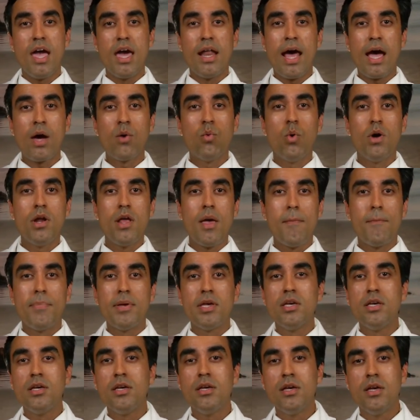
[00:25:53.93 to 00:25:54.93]
And I
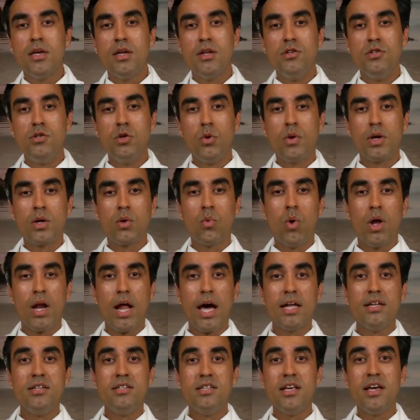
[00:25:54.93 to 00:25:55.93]
wouldn't be doing
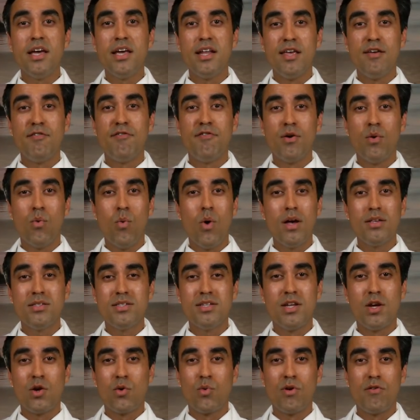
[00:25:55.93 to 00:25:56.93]
what I did if it
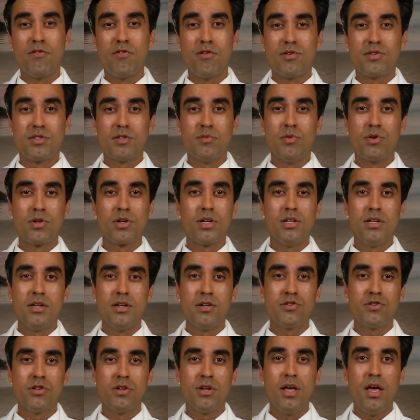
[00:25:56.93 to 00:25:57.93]
was an irreversible
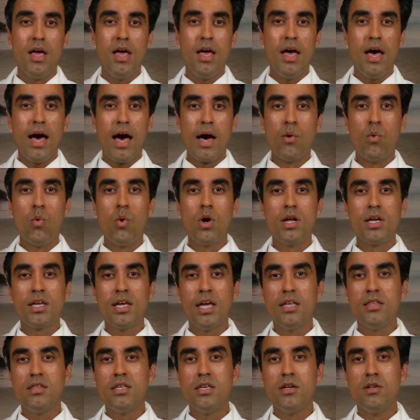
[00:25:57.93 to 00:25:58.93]
condition. I
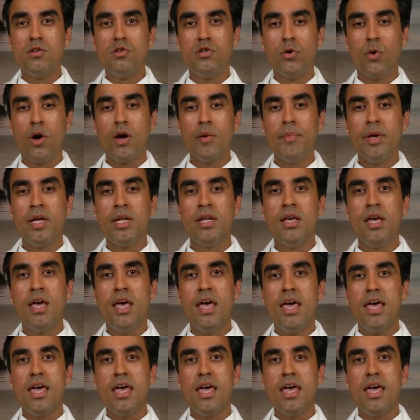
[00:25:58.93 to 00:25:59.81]
wouldn't get the enjoyment